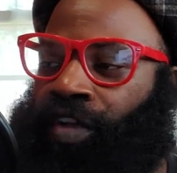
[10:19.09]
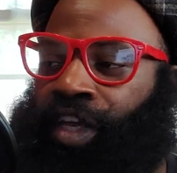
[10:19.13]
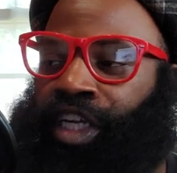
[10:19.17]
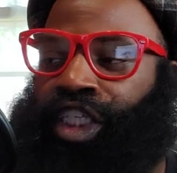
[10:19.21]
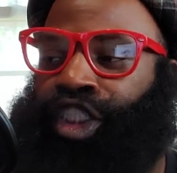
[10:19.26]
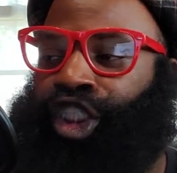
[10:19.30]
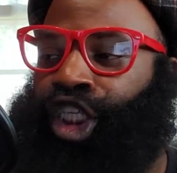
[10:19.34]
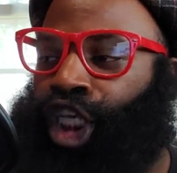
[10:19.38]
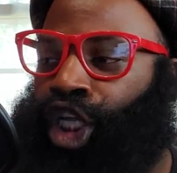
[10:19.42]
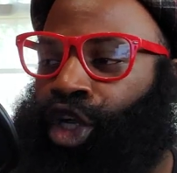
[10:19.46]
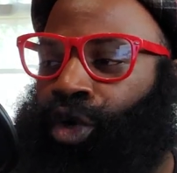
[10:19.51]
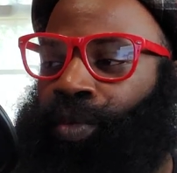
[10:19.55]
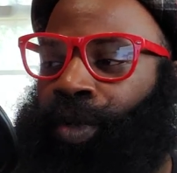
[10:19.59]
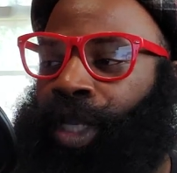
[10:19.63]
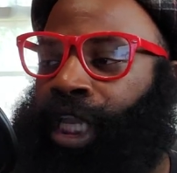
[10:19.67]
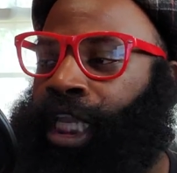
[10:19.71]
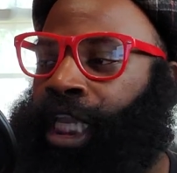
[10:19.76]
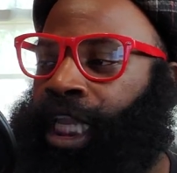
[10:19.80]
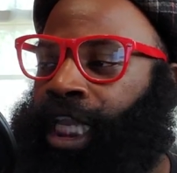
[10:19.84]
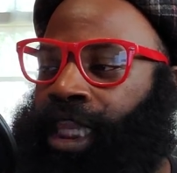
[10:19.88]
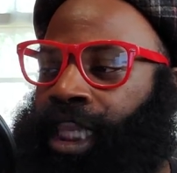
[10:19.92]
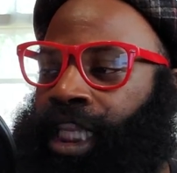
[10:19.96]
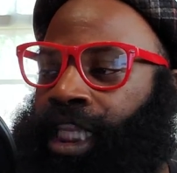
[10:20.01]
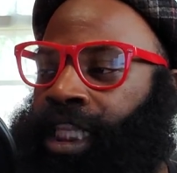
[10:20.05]
Until we
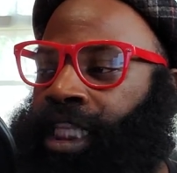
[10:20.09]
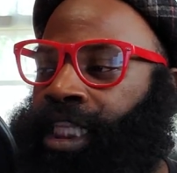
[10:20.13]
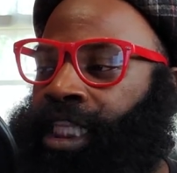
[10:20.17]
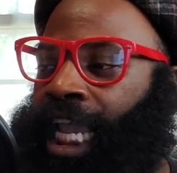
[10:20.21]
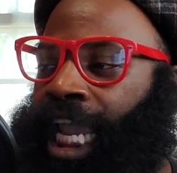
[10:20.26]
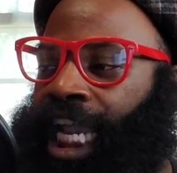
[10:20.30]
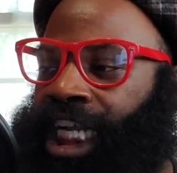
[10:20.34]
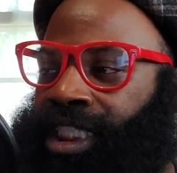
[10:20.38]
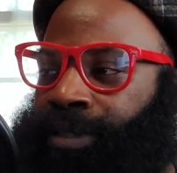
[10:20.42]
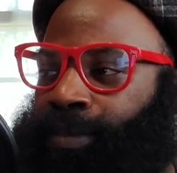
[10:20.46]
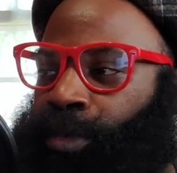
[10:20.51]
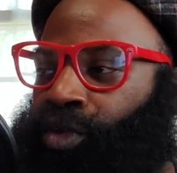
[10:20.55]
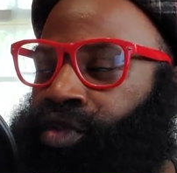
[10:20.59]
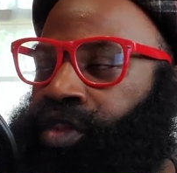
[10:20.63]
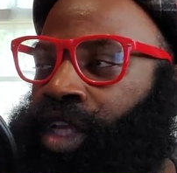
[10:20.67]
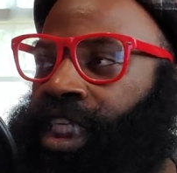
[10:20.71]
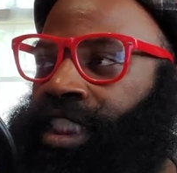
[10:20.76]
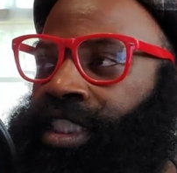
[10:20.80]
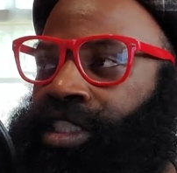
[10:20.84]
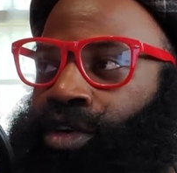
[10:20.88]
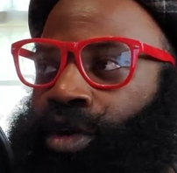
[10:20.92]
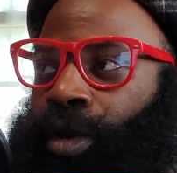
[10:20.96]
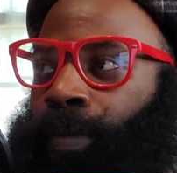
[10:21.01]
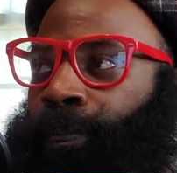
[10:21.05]
get the tangible
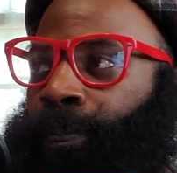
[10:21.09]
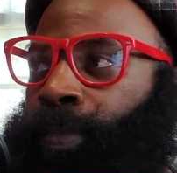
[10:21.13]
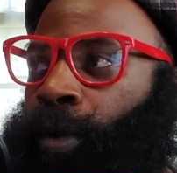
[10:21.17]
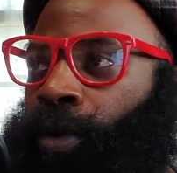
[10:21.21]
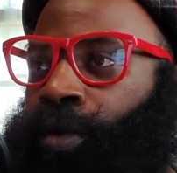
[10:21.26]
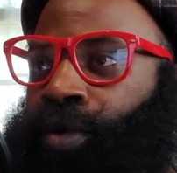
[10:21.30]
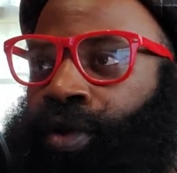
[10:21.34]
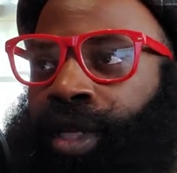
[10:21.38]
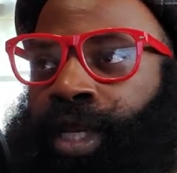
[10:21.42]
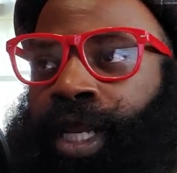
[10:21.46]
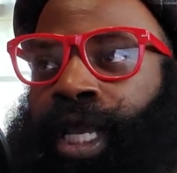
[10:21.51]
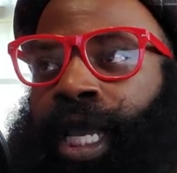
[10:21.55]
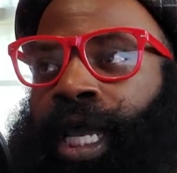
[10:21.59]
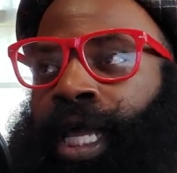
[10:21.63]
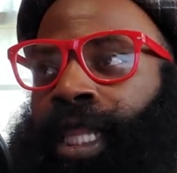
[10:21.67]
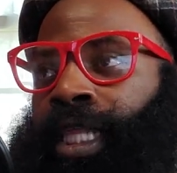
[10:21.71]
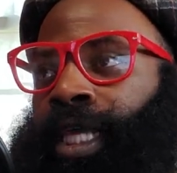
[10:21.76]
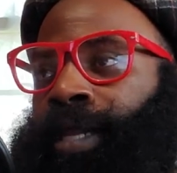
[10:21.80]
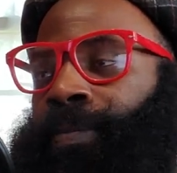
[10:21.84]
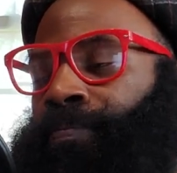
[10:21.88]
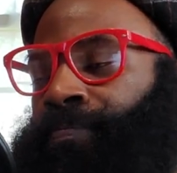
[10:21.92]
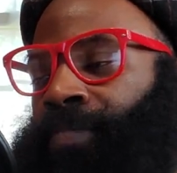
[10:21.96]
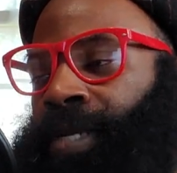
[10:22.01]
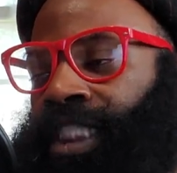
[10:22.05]
things that are important,
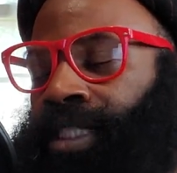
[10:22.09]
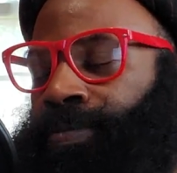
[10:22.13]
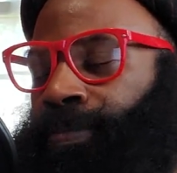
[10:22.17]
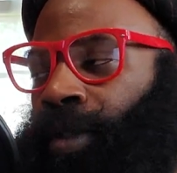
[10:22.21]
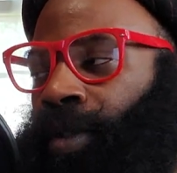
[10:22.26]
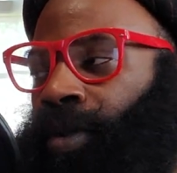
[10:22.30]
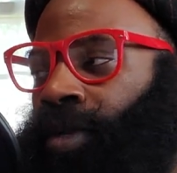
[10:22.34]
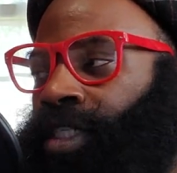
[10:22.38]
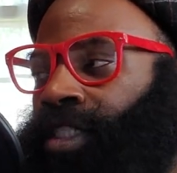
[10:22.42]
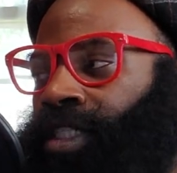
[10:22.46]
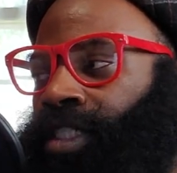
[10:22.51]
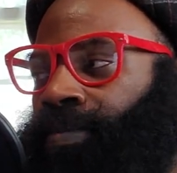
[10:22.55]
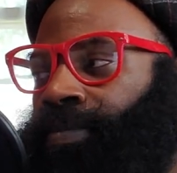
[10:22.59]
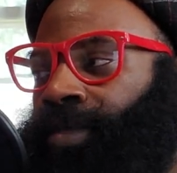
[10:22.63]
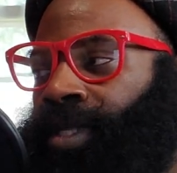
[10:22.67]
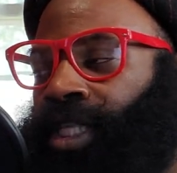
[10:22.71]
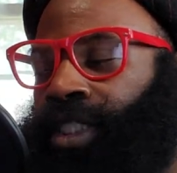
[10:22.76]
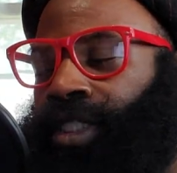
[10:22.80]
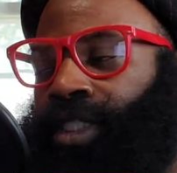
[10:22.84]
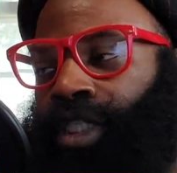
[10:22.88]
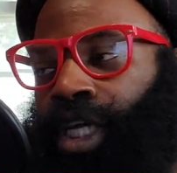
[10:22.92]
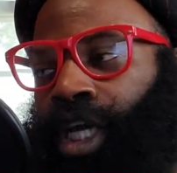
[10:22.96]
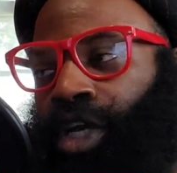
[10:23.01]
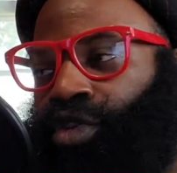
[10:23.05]
then miss me on some of
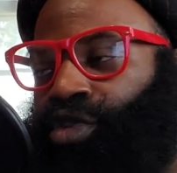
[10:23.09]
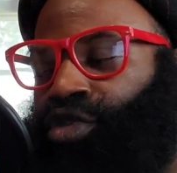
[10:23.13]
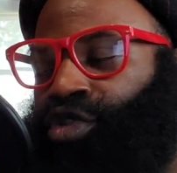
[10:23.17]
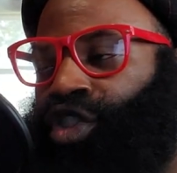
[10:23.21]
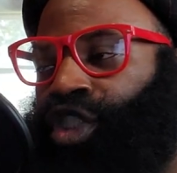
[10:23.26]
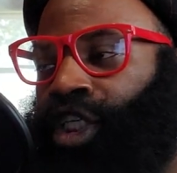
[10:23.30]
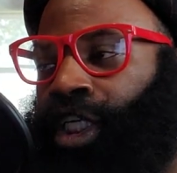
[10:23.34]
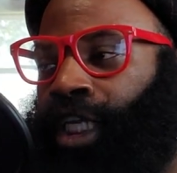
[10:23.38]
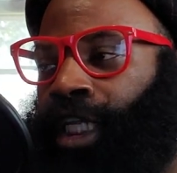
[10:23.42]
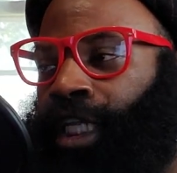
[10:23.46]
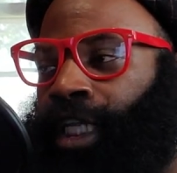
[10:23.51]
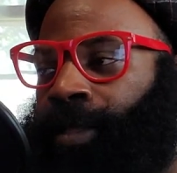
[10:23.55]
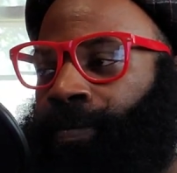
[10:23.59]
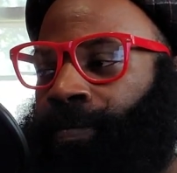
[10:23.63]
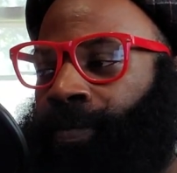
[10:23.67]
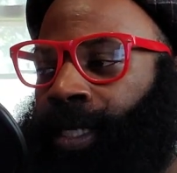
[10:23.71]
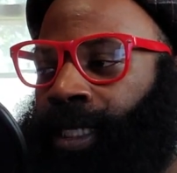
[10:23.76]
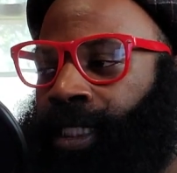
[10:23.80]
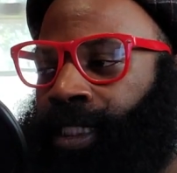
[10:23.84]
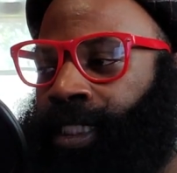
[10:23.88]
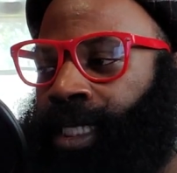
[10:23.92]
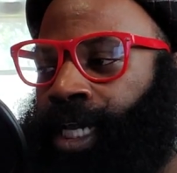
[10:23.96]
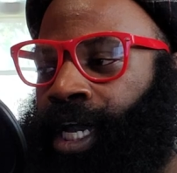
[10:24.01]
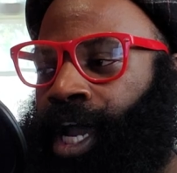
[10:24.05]
this other shit in the
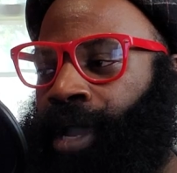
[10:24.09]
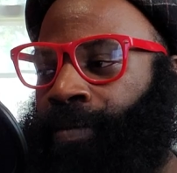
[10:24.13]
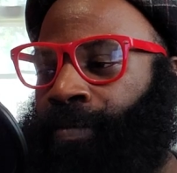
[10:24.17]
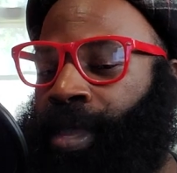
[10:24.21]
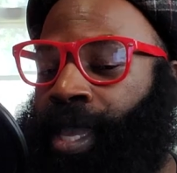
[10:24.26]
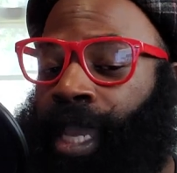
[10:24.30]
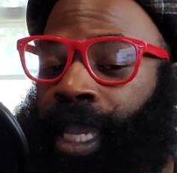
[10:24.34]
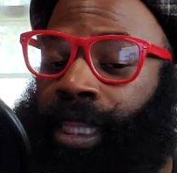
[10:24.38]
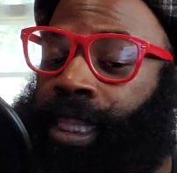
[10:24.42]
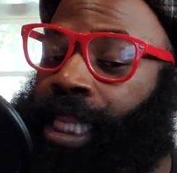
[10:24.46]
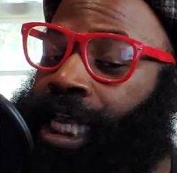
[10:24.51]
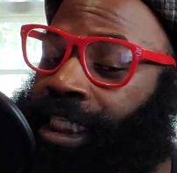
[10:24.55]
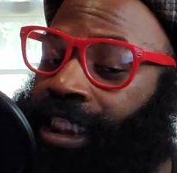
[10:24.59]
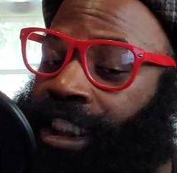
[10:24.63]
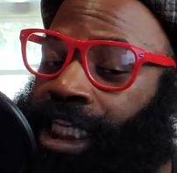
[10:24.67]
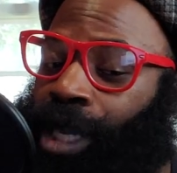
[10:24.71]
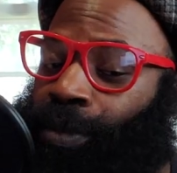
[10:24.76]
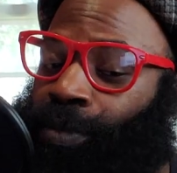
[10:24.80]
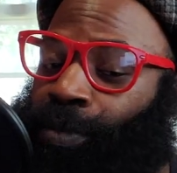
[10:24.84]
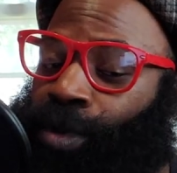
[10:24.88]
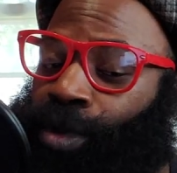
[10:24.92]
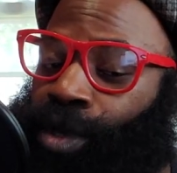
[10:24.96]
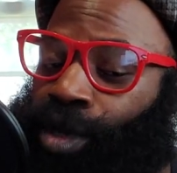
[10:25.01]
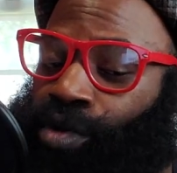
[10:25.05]
meantime. And that's
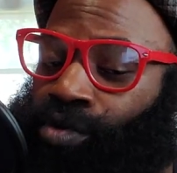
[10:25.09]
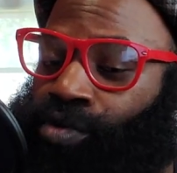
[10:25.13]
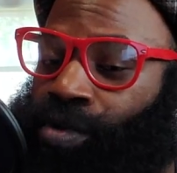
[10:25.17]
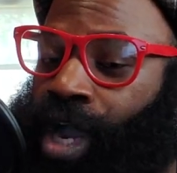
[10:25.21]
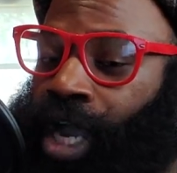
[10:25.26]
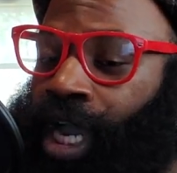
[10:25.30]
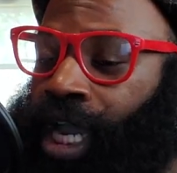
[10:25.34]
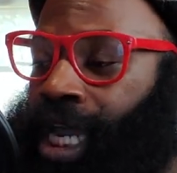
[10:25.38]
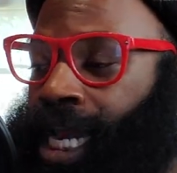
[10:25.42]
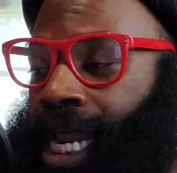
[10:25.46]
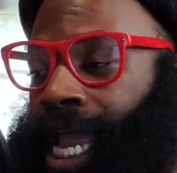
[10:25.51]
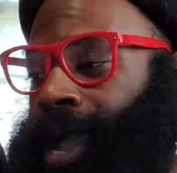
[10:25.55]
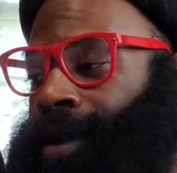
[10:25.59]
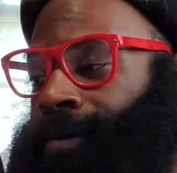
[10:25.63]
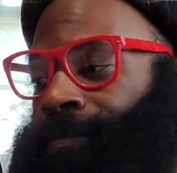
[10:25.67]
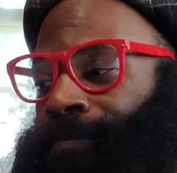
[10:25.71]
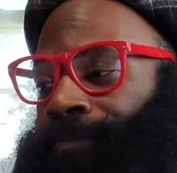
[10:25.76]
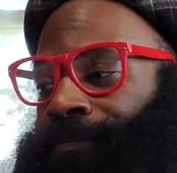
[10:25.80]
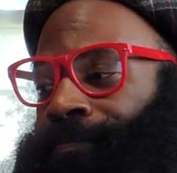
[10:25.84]
how we're going to rock it out.